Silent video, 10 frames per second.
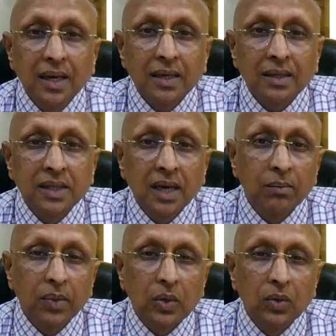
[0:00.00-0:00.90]

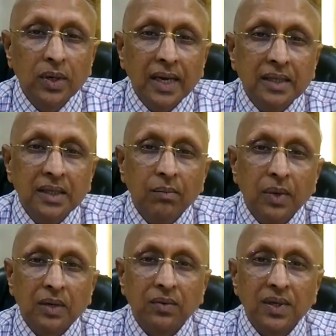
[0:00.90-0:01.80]
example, good
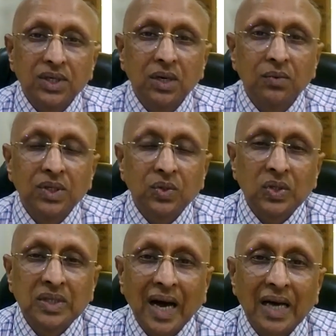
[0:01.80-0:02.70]
example question which
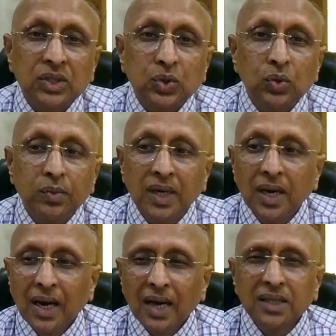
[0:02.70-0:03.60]
was asked to me.
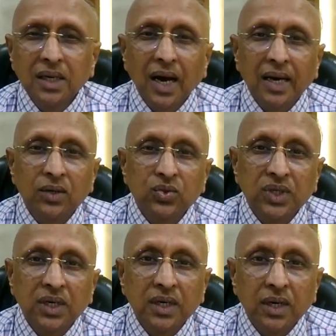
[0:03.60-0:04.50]
I think I have
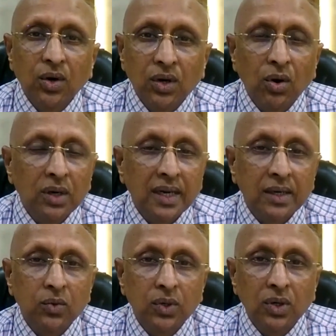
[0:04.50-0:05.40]
shared or not,
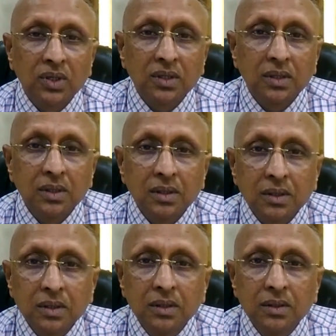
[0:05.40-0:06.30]
I could not
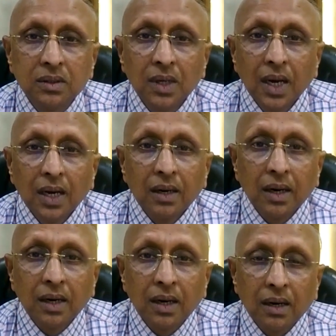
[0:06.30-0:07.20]
know,
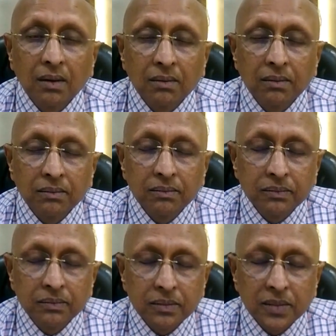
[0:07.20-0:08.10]

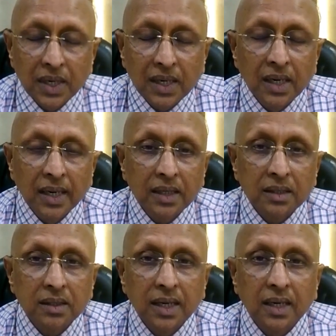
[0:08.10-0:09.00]
recollect
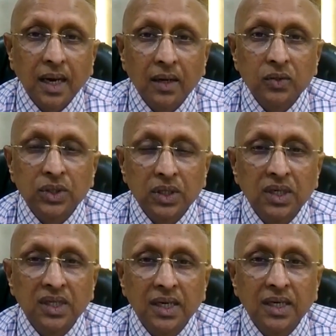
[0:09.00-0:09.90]
that I have
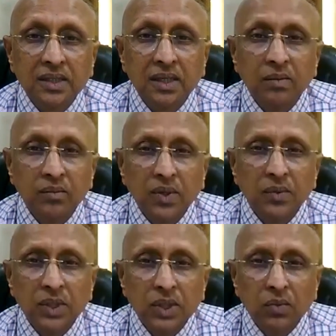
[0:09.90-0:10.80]
shared that example
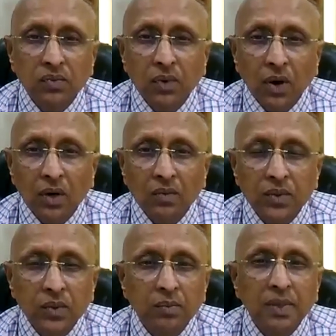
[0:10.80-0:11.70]
with you, all of
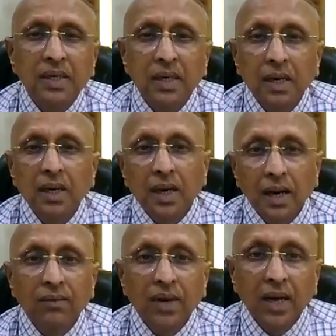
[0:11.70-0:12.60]
you, but
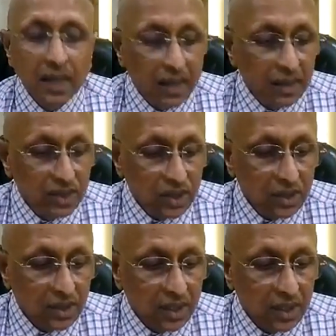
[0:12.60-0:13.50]
I will again
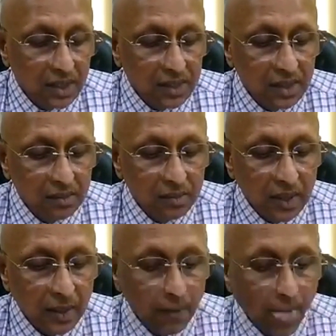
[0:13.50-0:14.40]
share that example.